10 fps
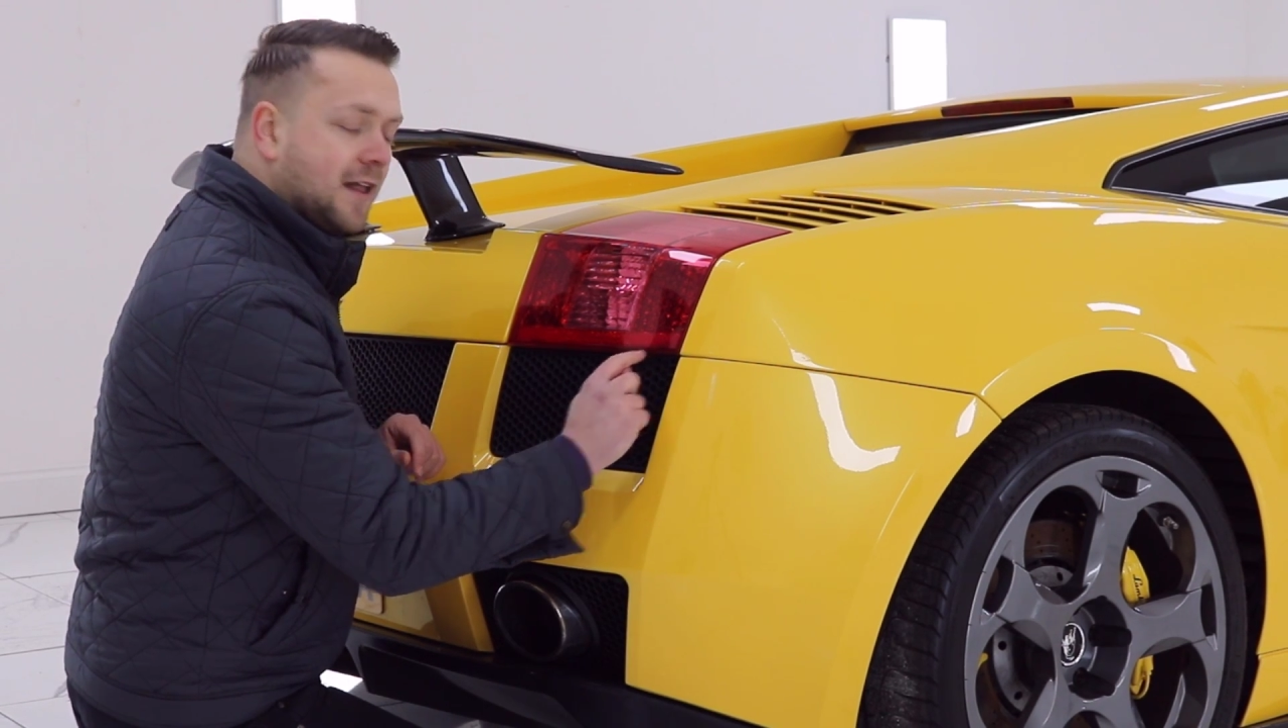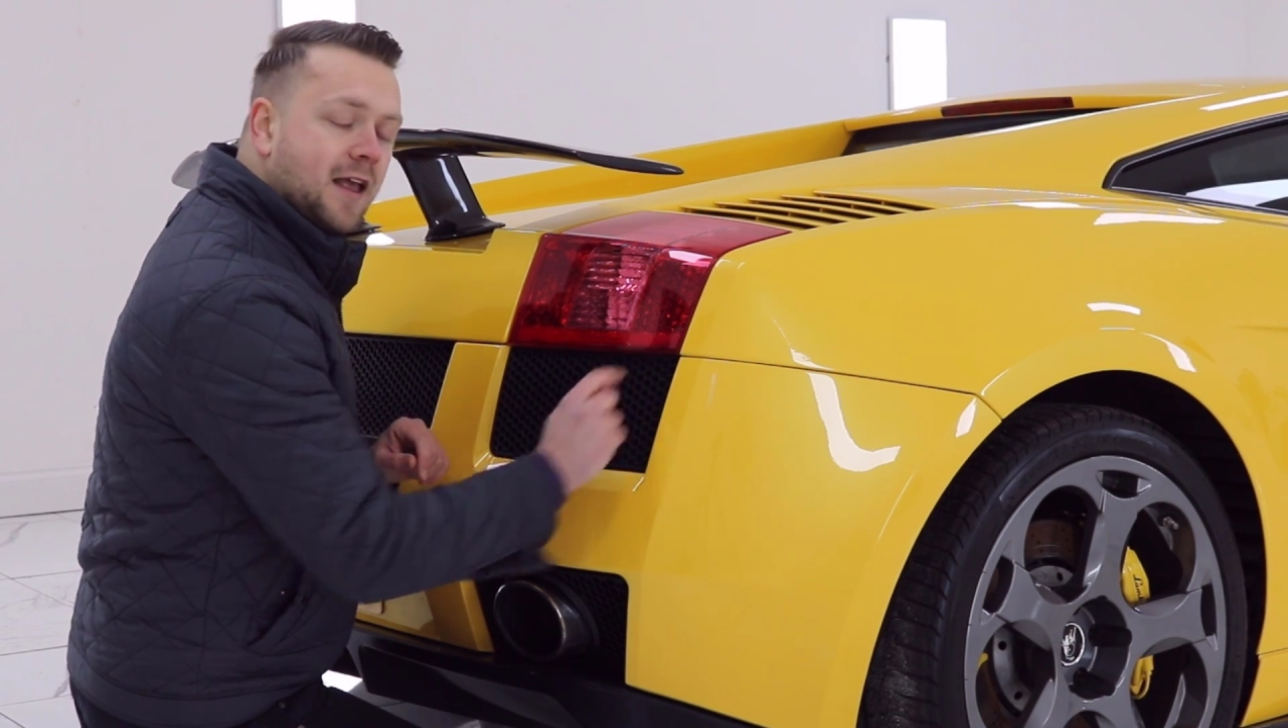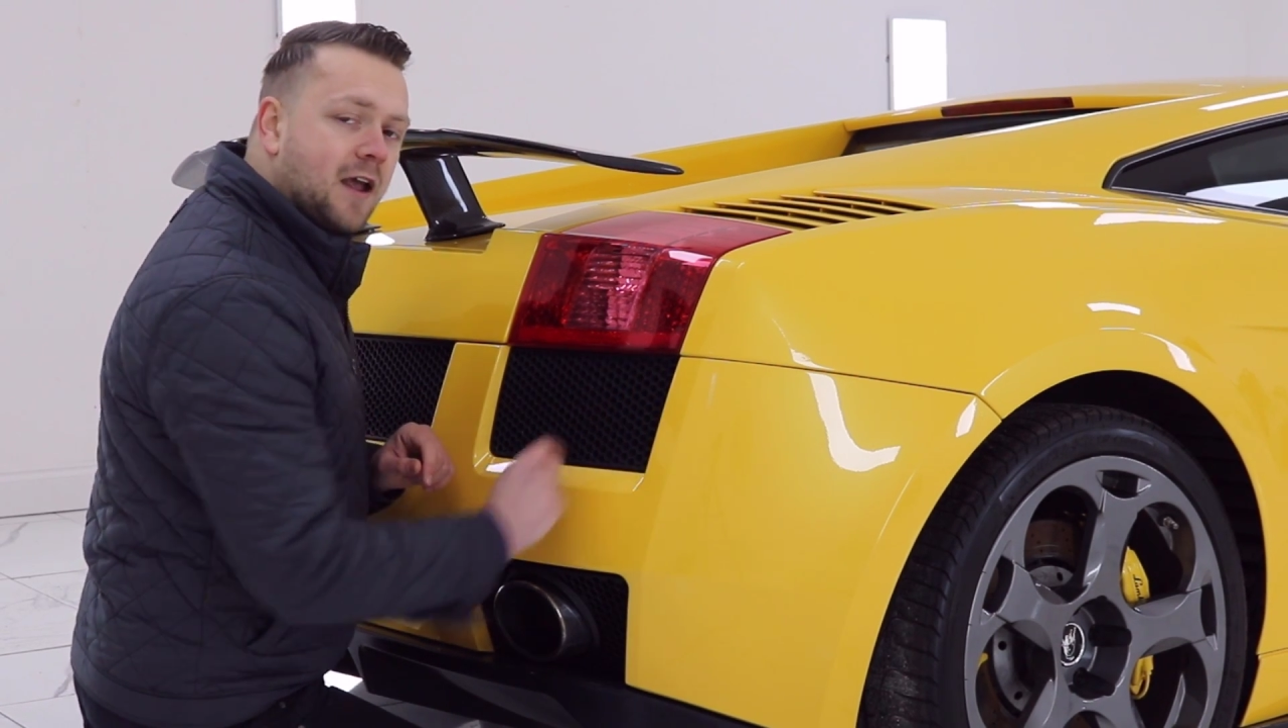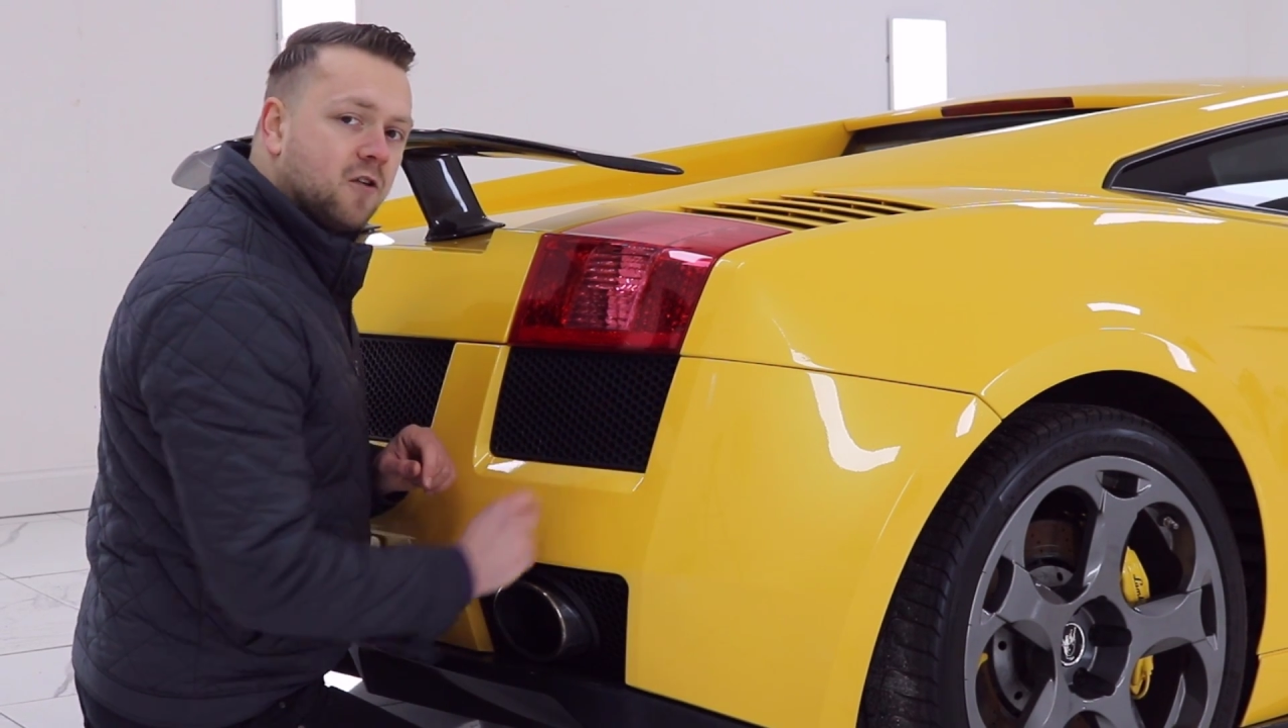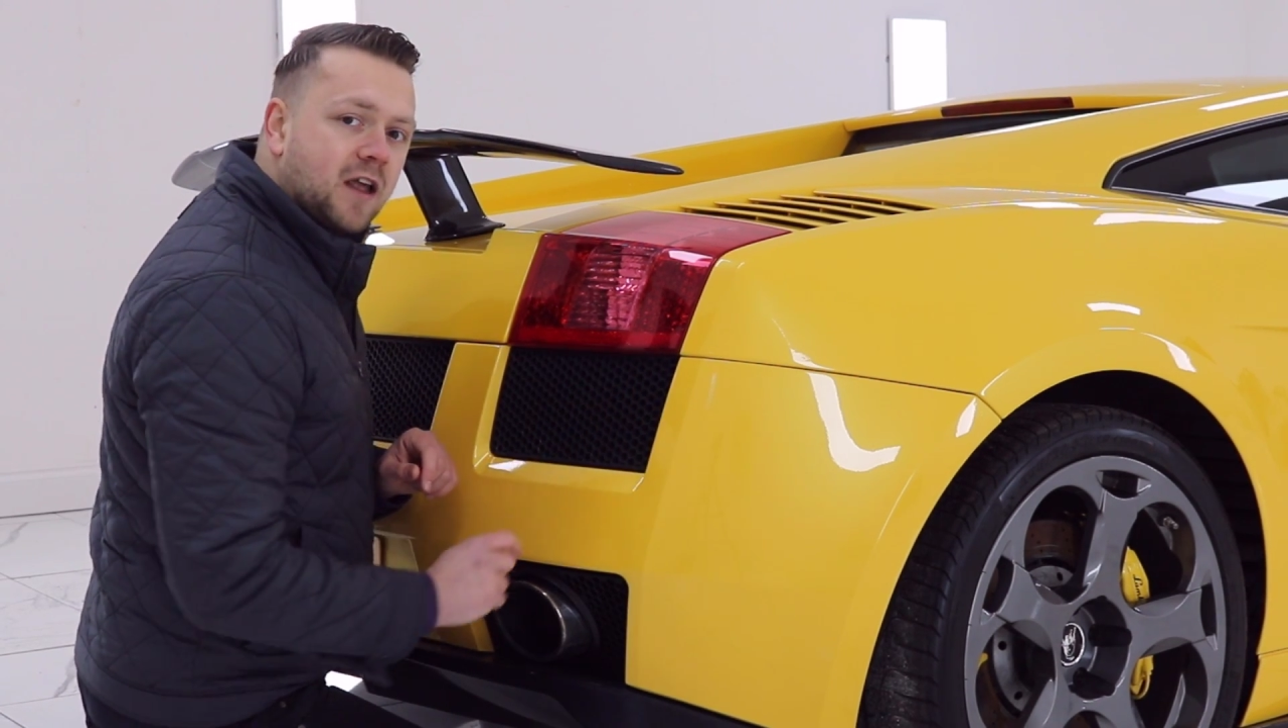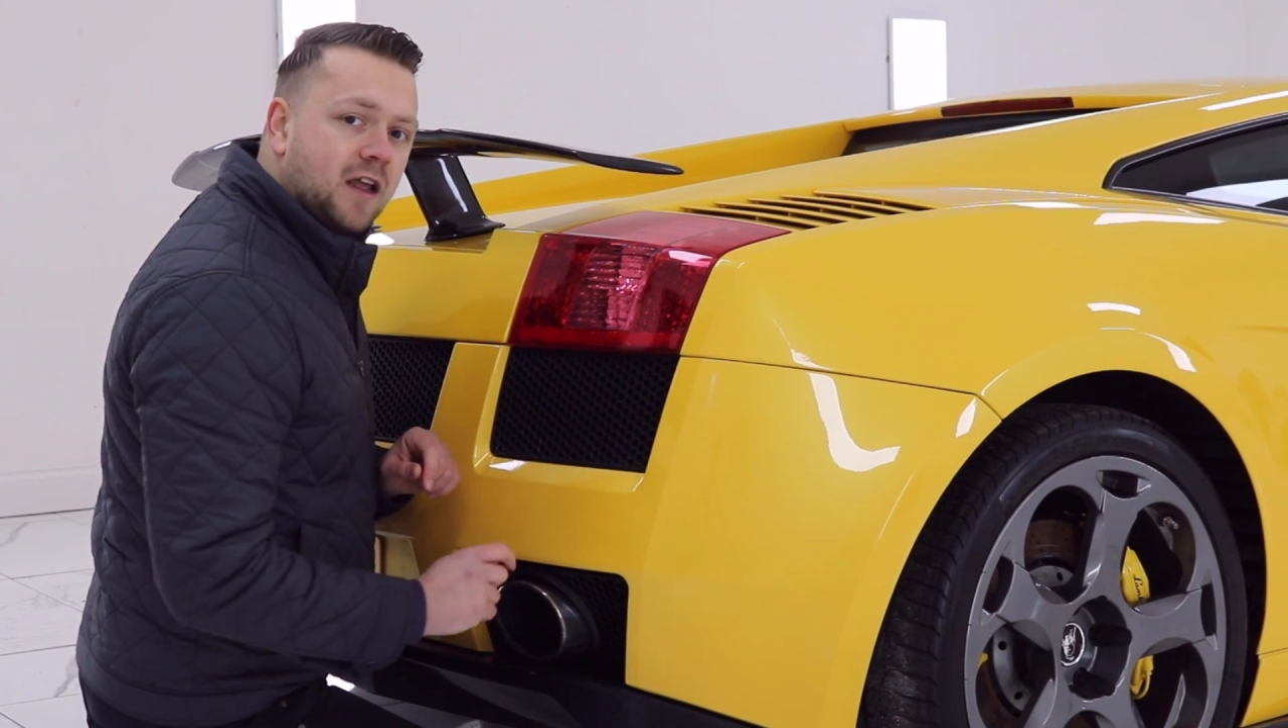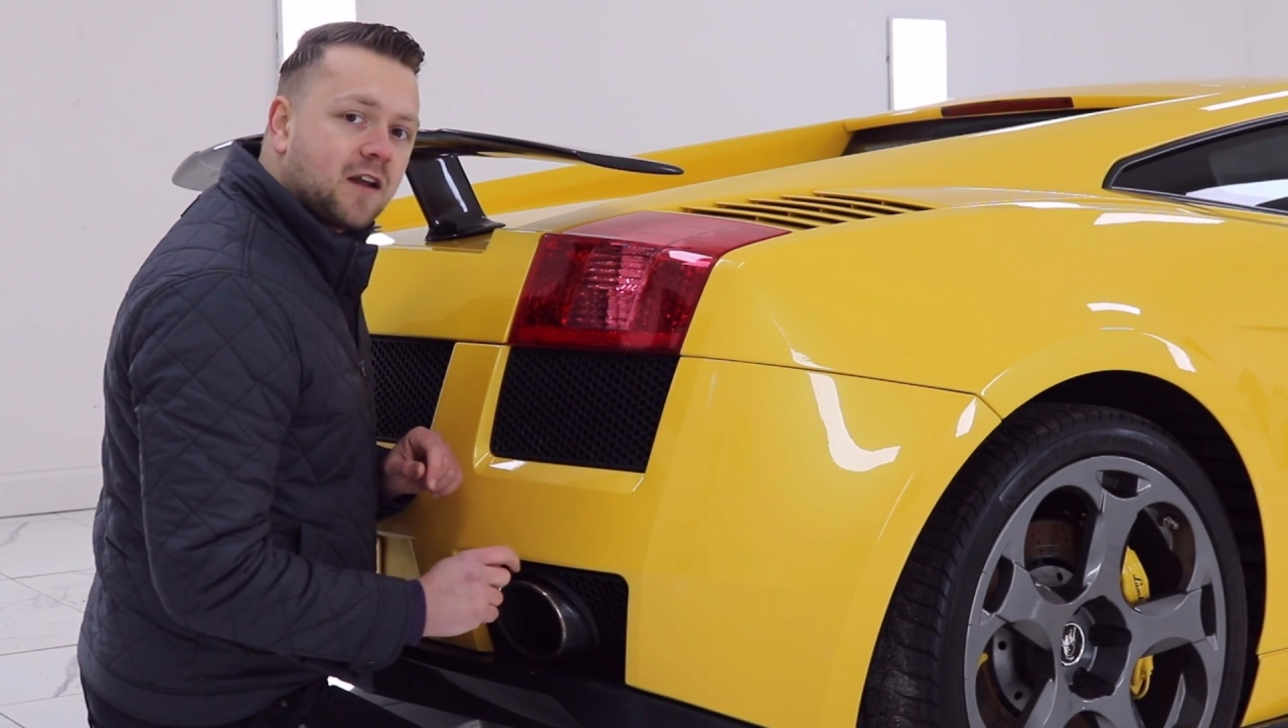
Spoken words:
hairline